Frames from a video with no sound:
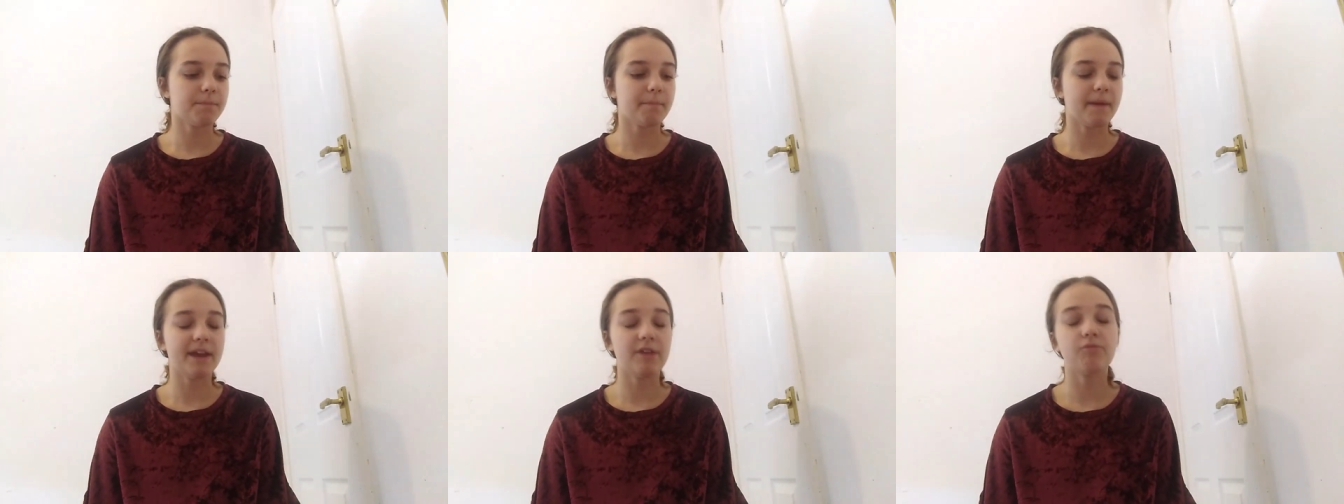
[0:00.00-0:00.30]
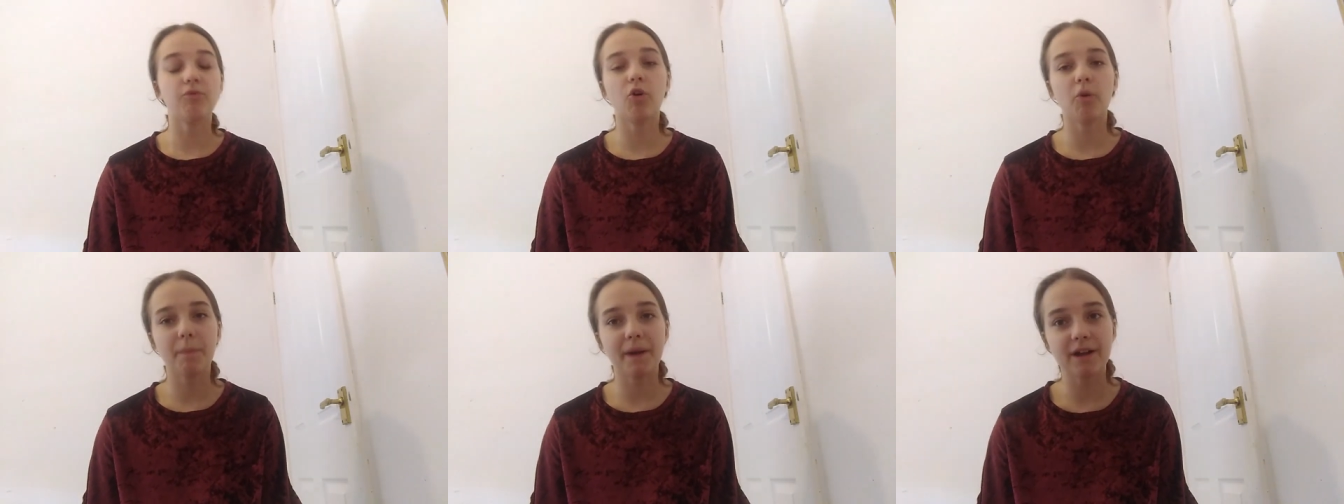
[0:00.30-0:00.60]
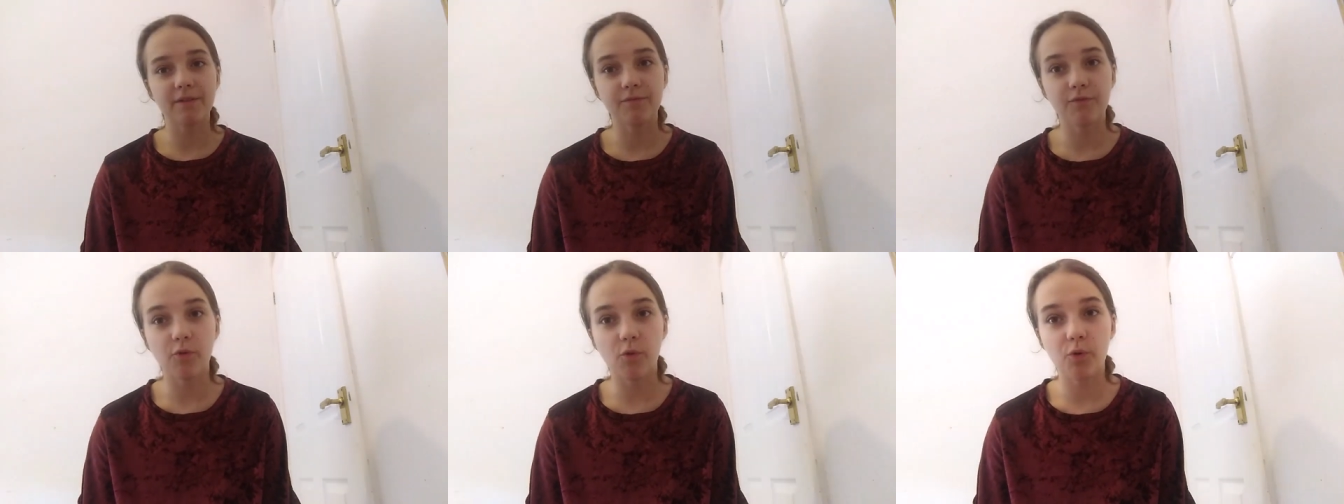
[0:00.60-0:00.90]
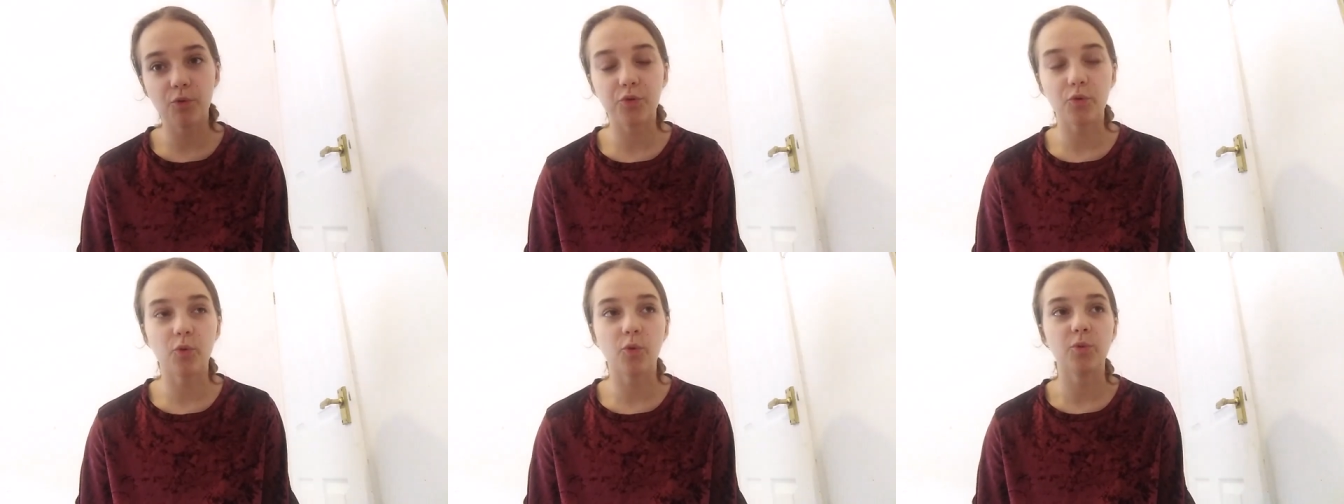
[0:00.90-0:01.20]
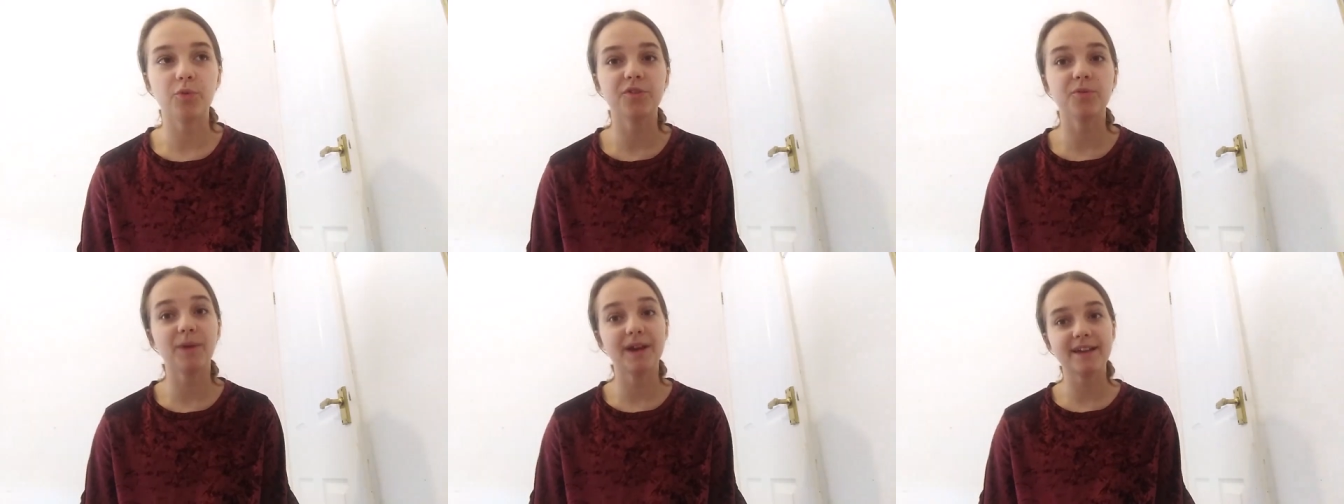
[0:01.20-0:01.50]
may rock back and forth
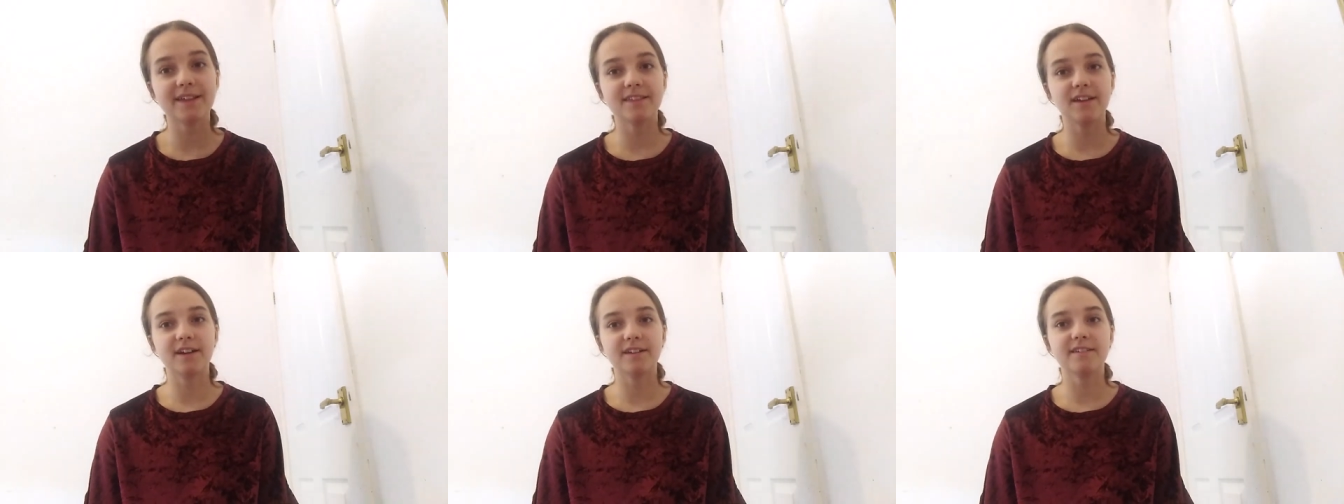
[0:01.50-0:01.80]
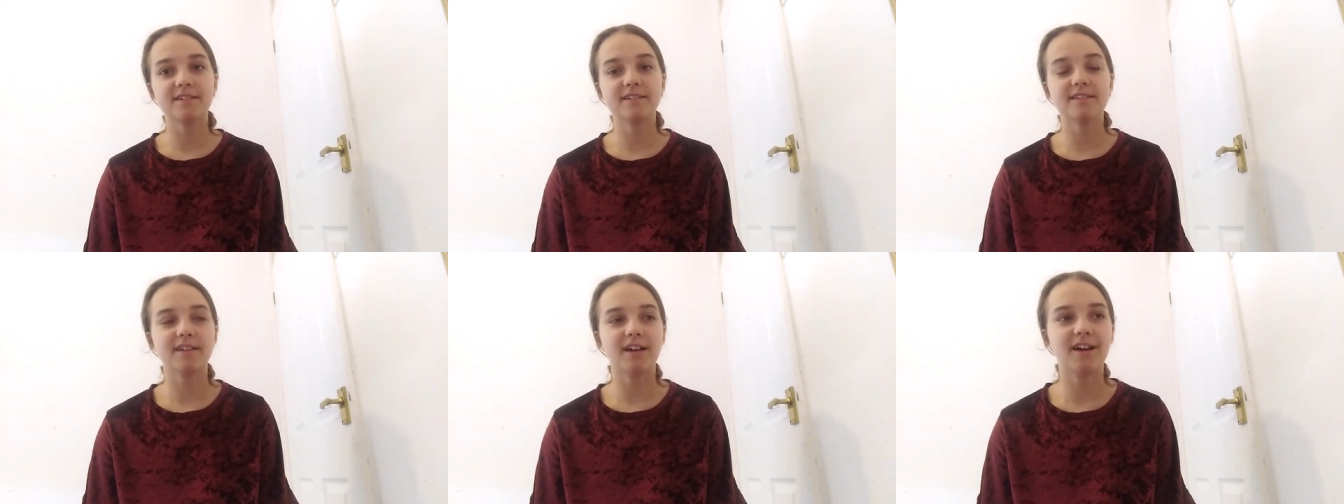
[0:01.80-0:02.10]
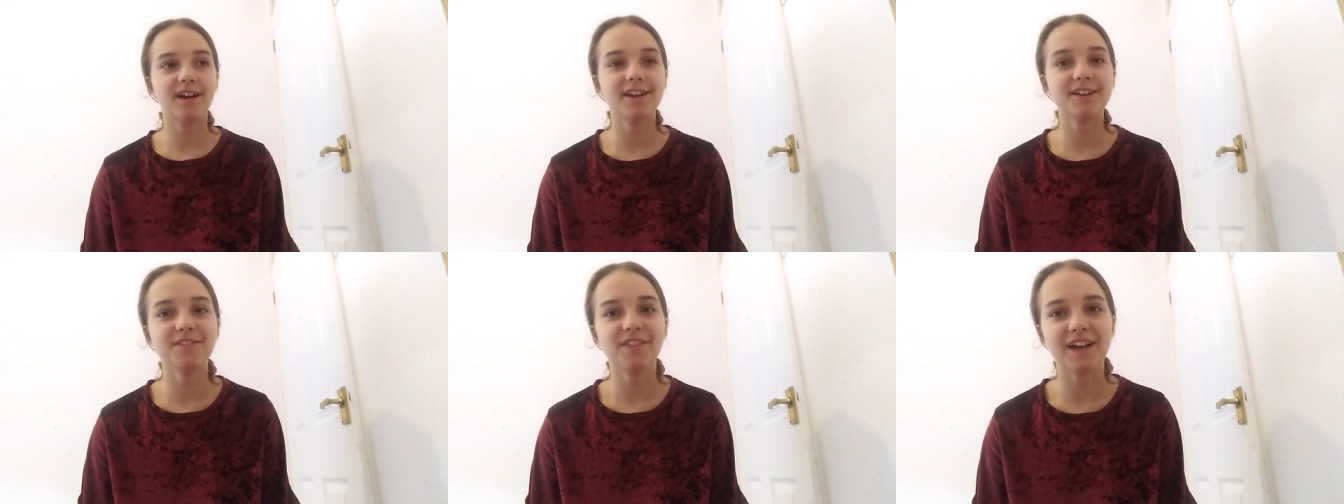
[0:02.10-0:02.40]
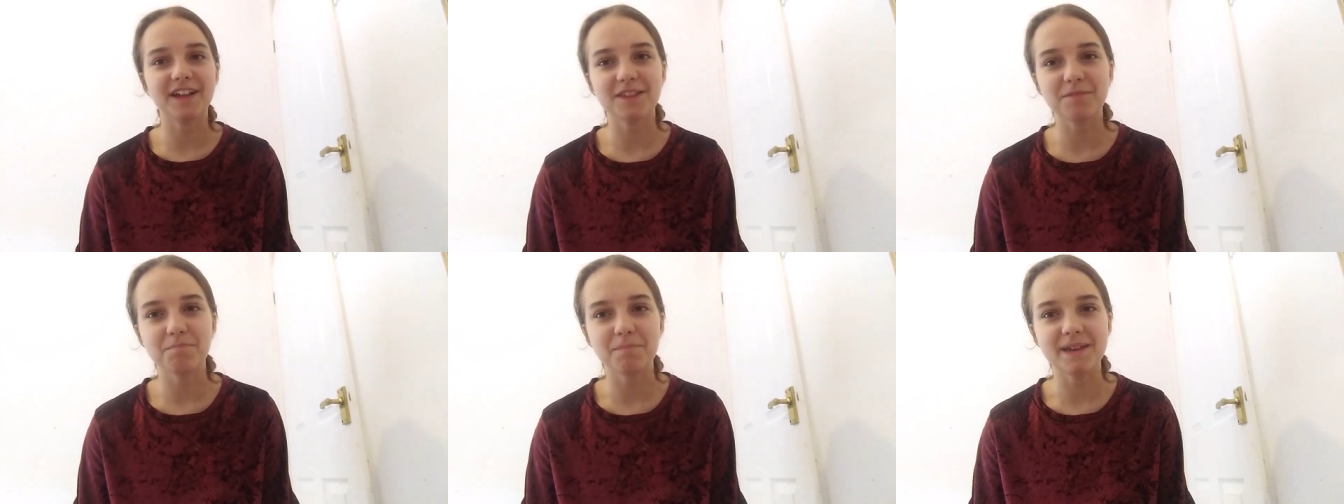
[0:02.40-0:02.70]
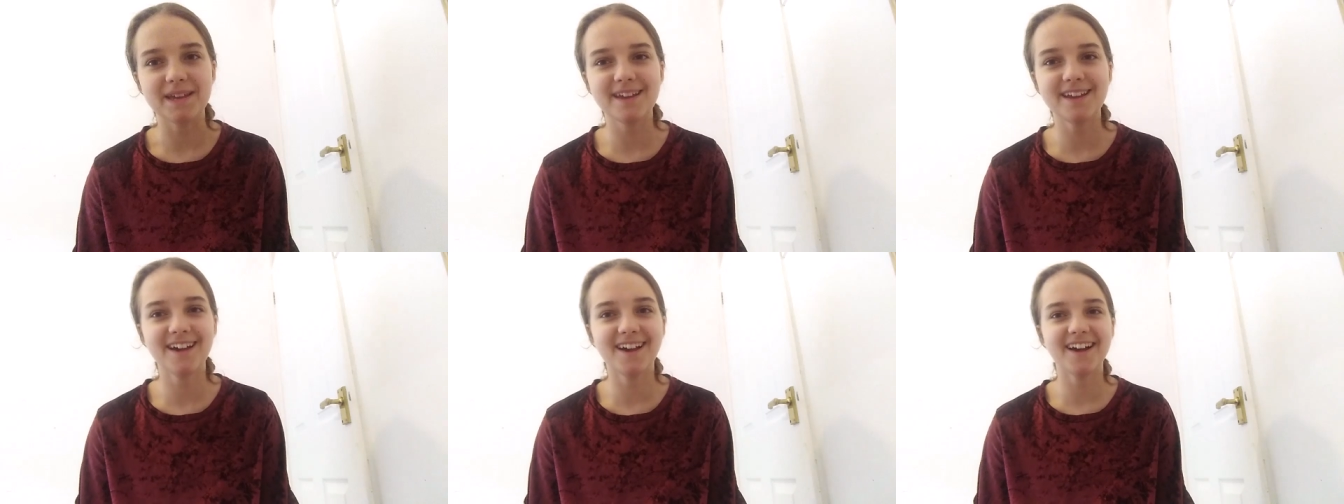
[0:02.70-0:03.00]
or sway side to side. That's
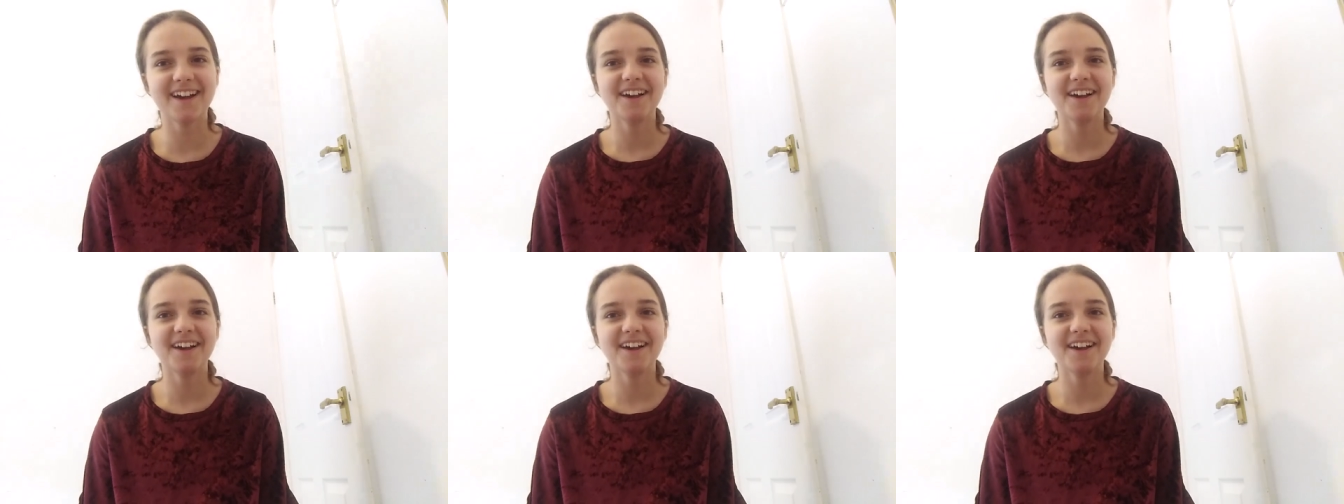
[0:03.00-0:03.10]
me.